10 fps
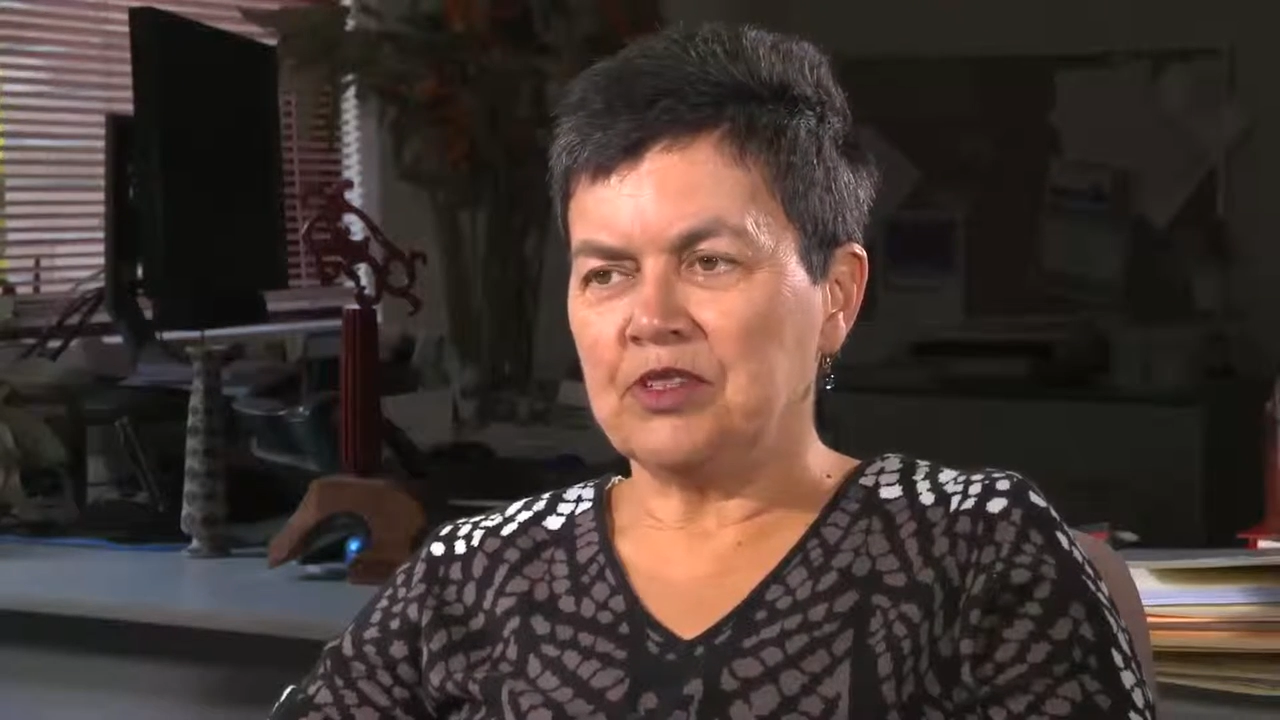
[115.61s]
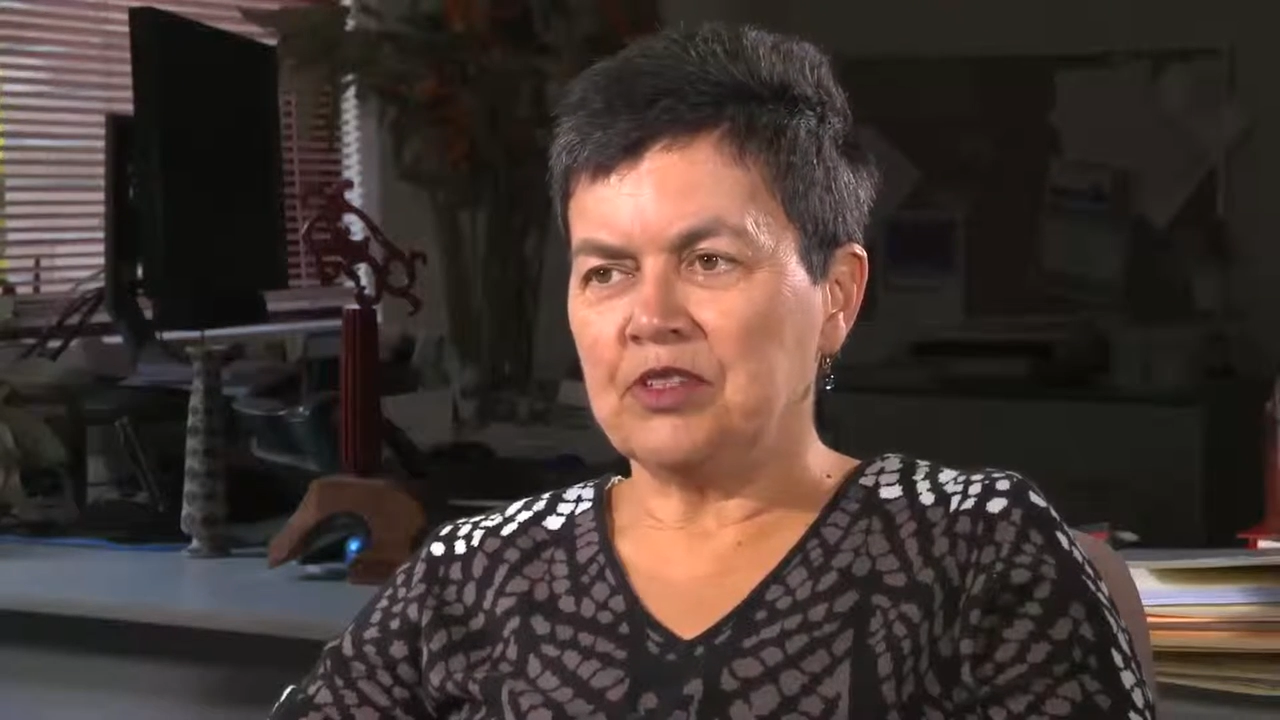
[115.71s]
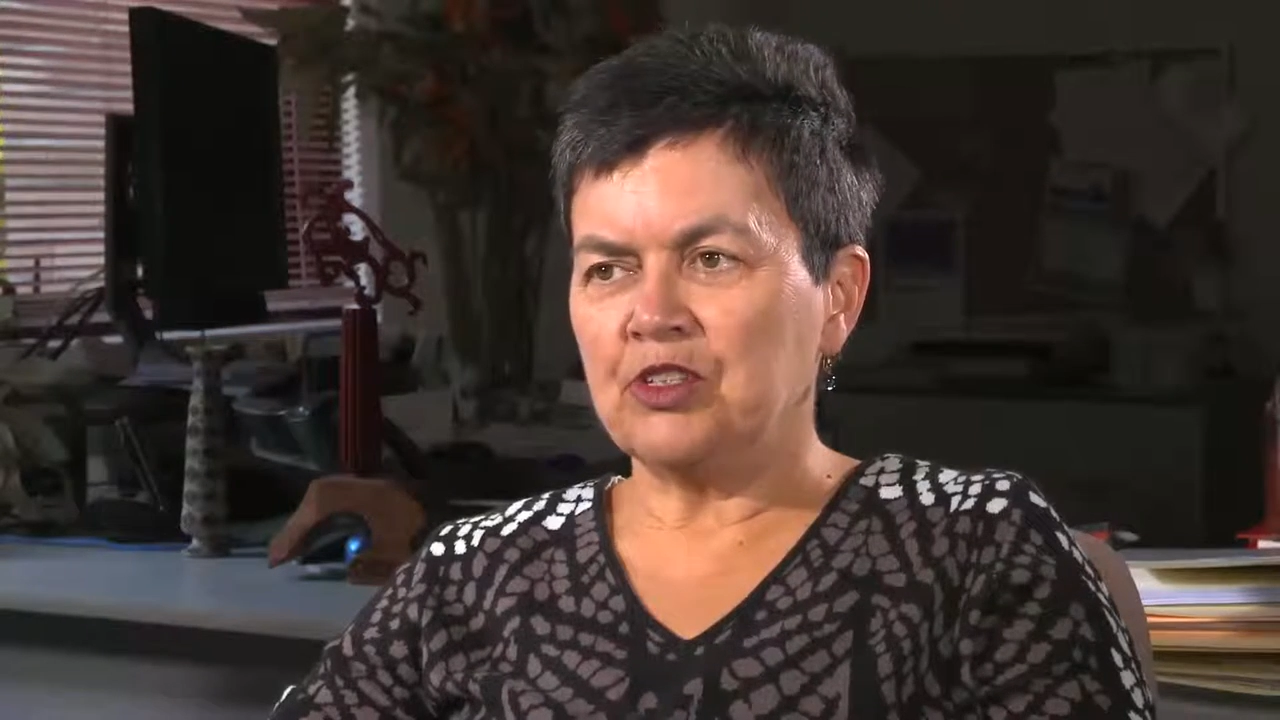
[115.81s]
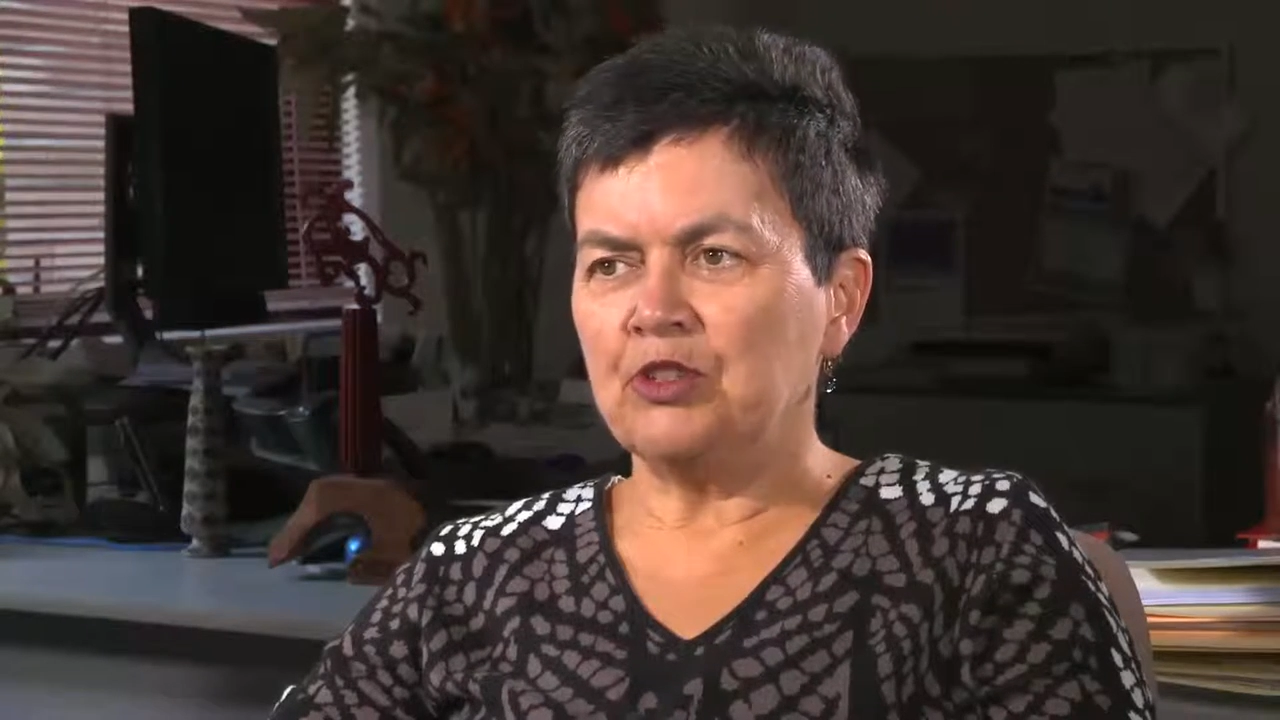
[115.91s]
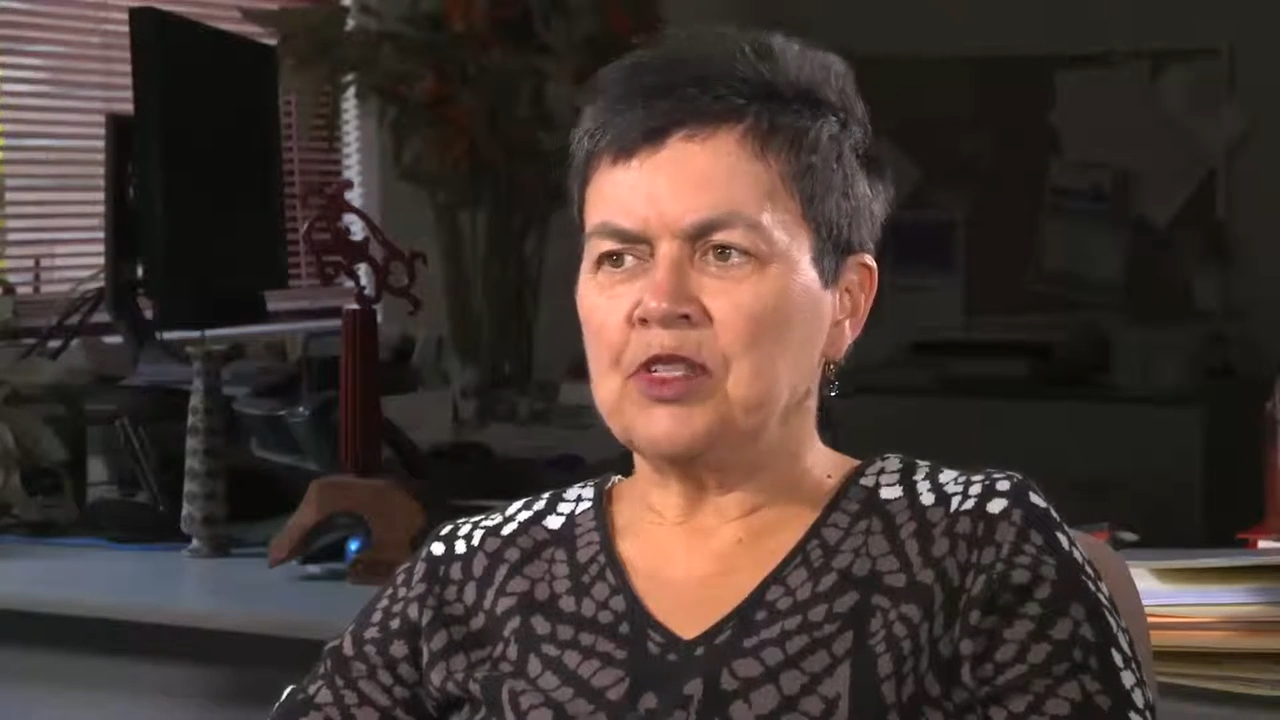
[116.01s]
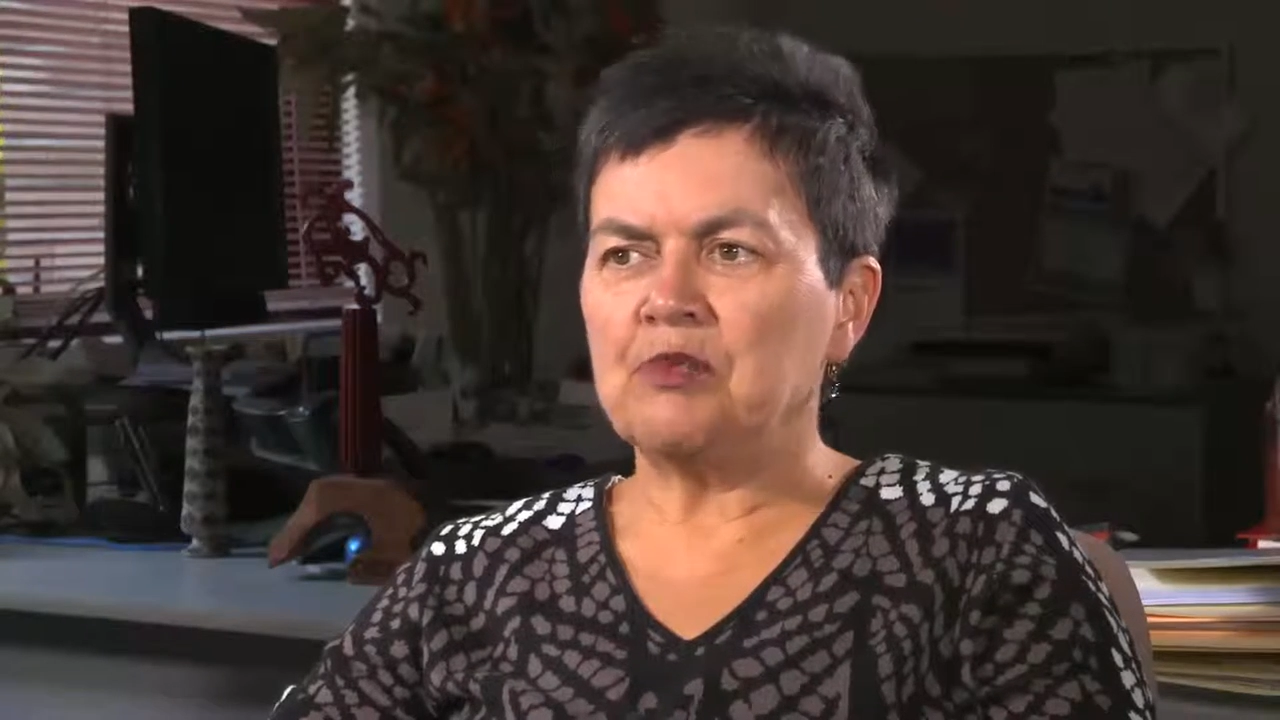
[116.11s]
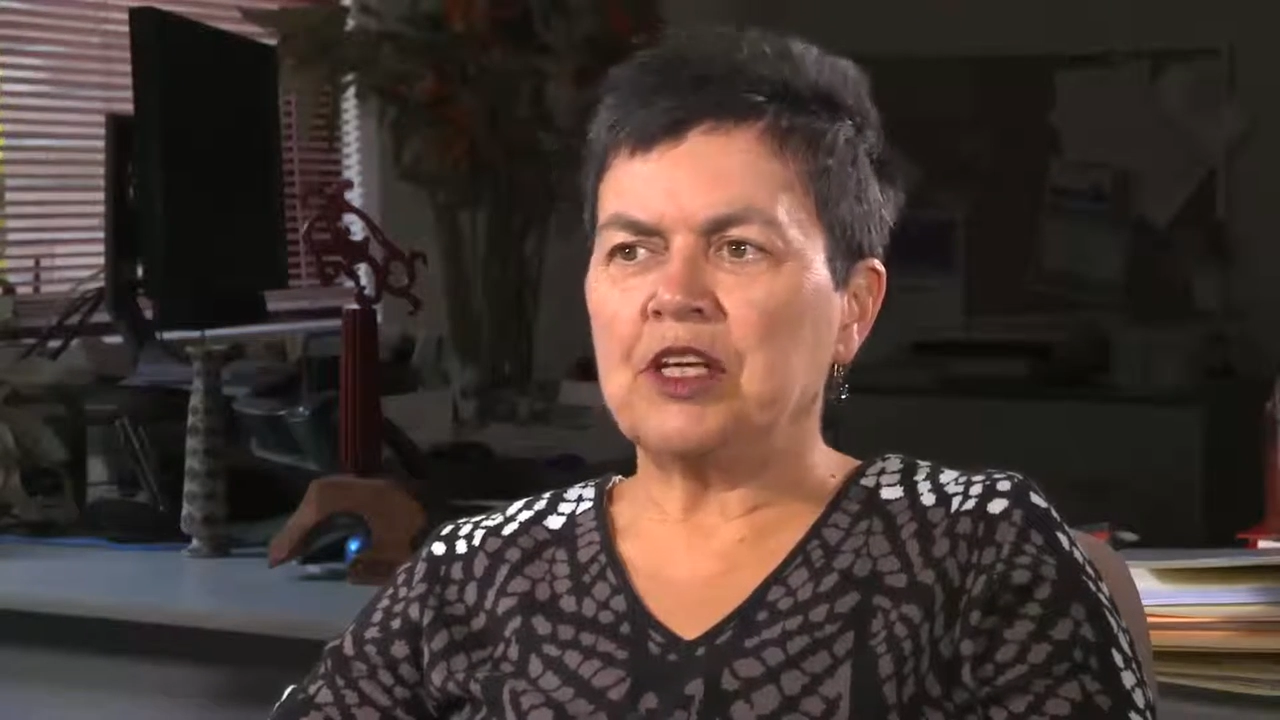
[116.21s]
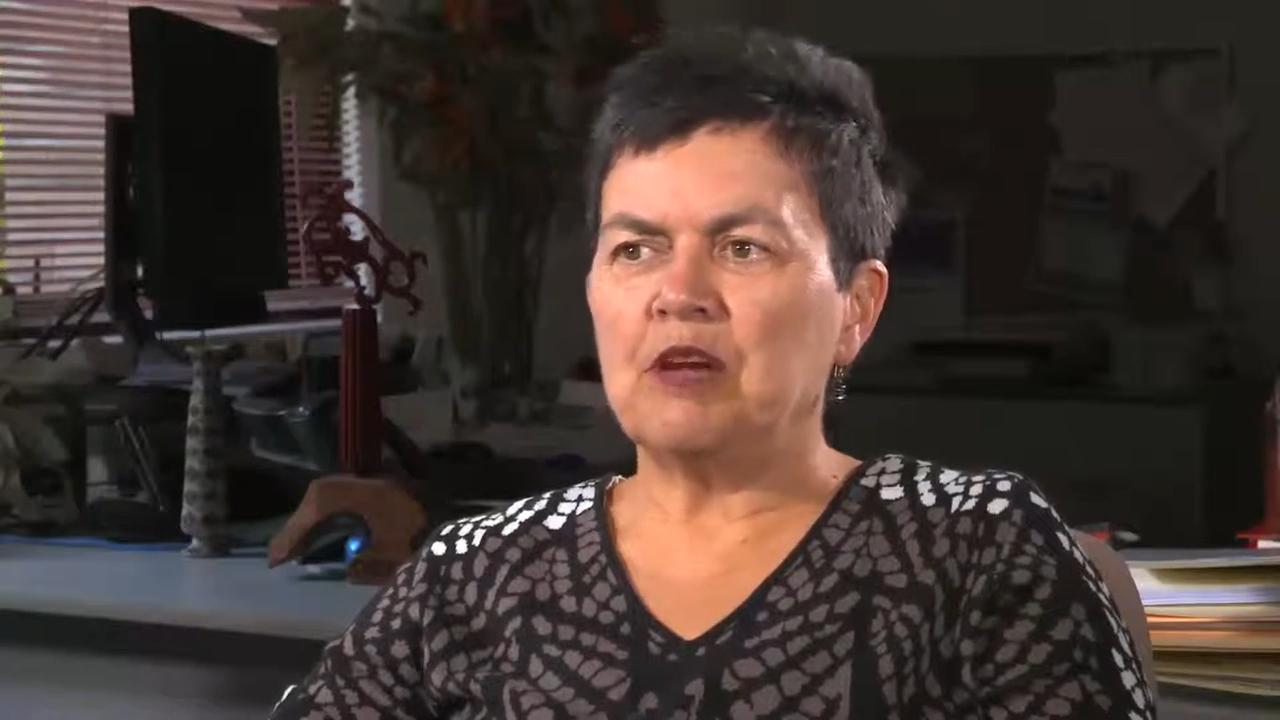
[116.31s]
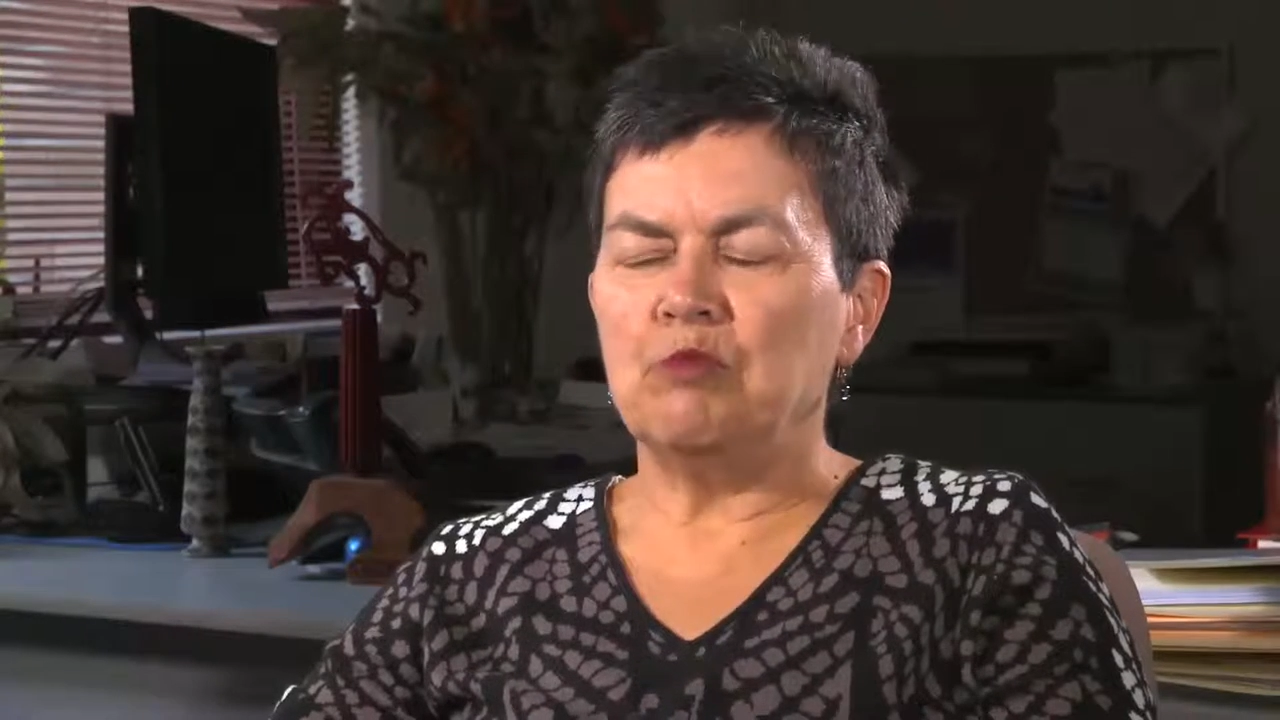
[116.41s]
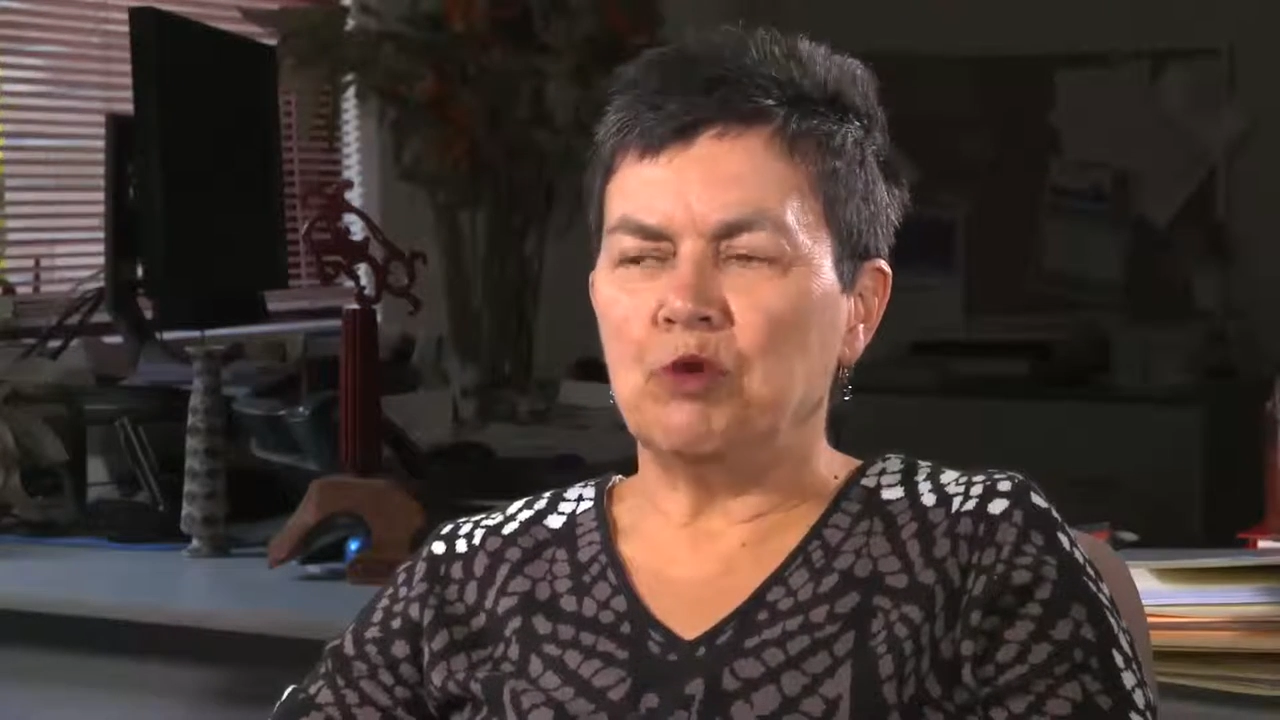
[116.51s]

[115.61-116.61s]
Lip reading: students become